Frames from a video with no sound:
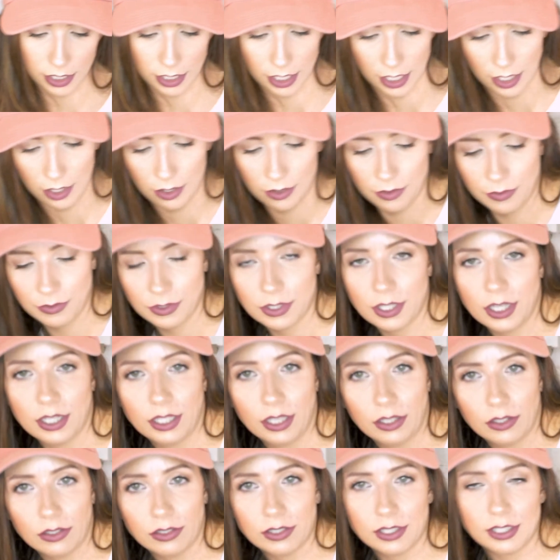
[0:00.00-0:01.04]
it? It's on a
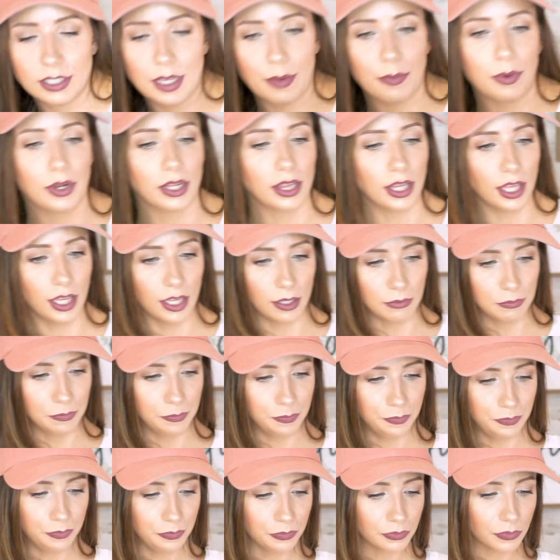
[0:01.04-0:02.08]
little separate thing.
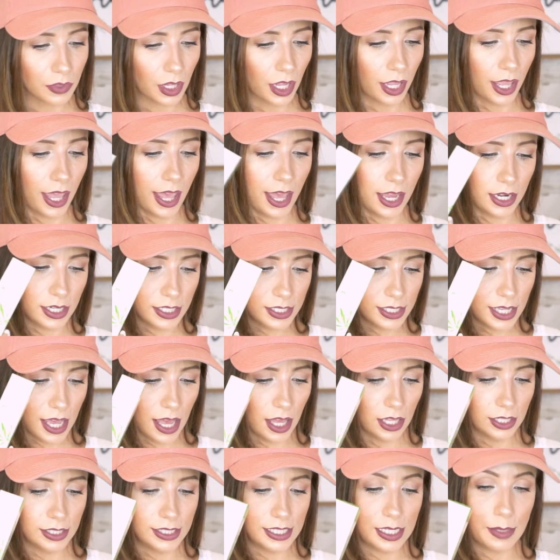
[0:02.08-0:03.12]

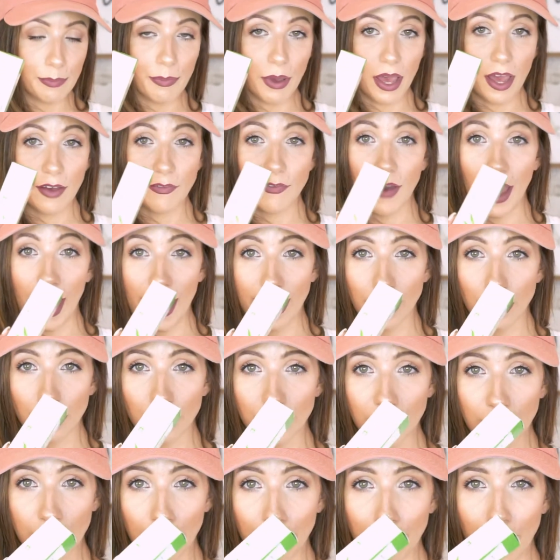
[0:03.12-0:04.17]
Canicel Depuff Eye
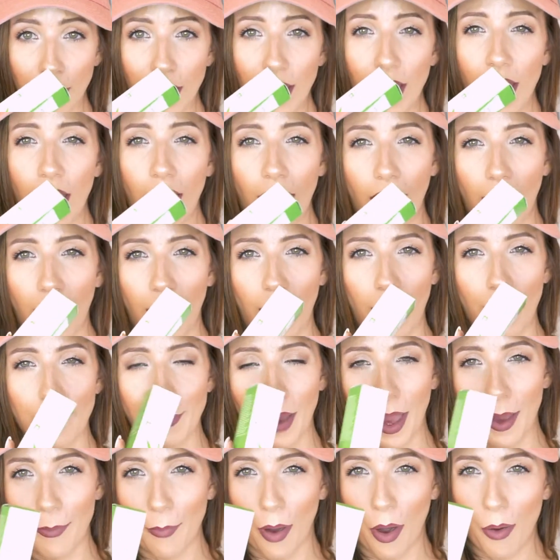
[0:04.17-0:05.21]
Cream.
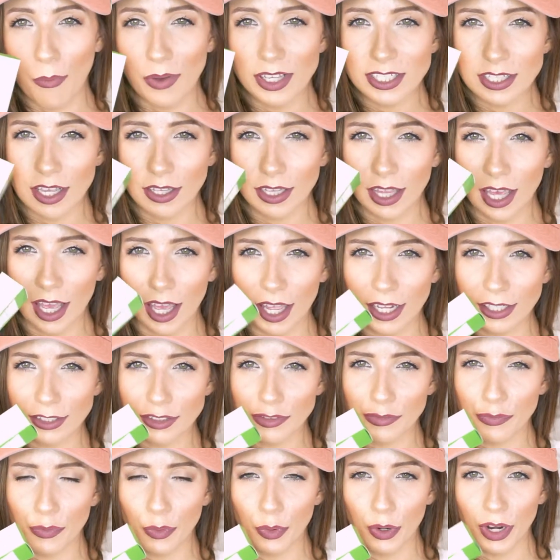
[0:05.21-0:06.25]
I'm always on the hunt
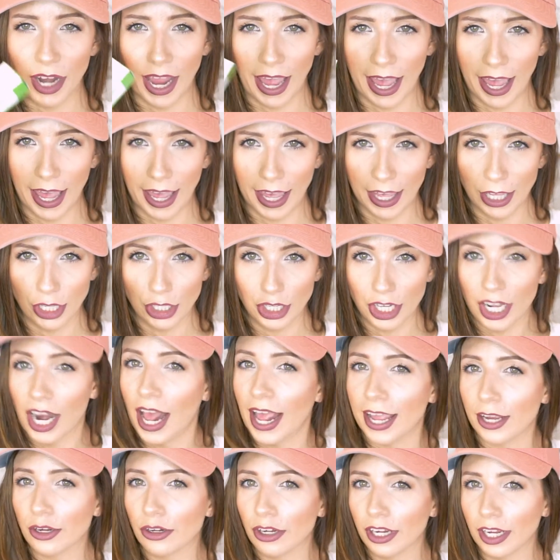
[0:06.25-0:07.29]
for a good
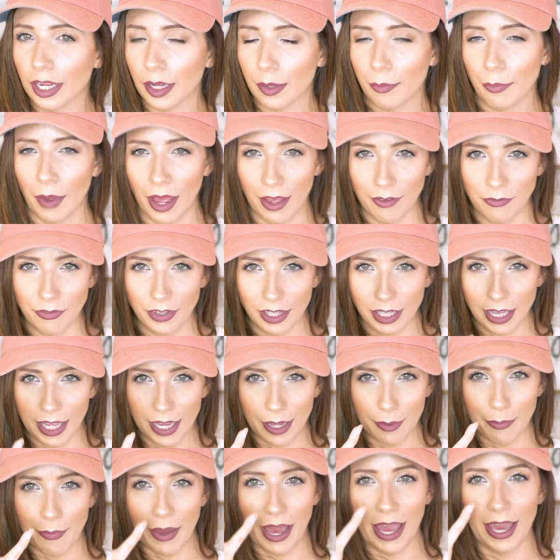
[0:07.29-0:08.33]
eye cream. I feel
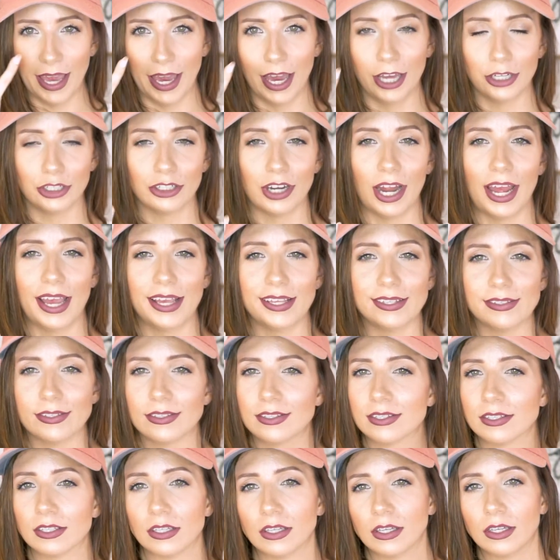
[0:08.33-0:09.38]
like my under
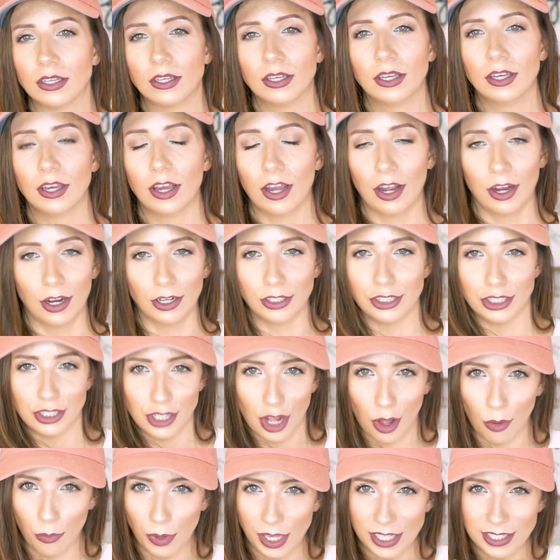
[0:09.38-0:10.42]
eyes are just
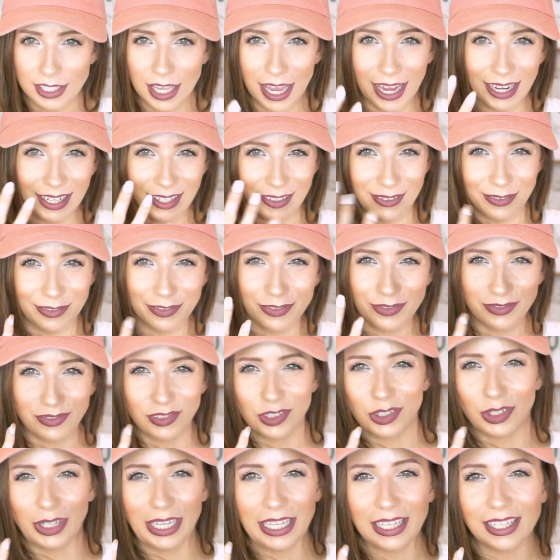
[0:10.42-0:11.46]
always kind of
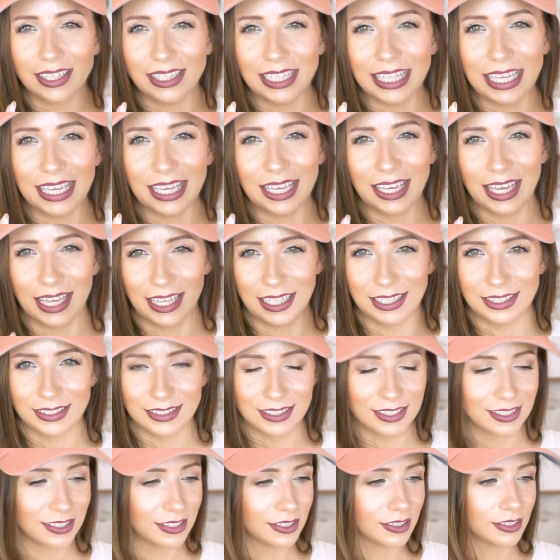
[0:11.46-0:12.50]
crinkly,
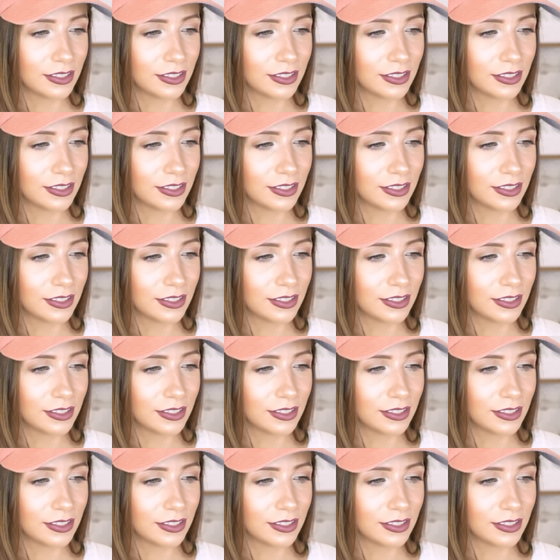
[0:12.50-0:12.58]
and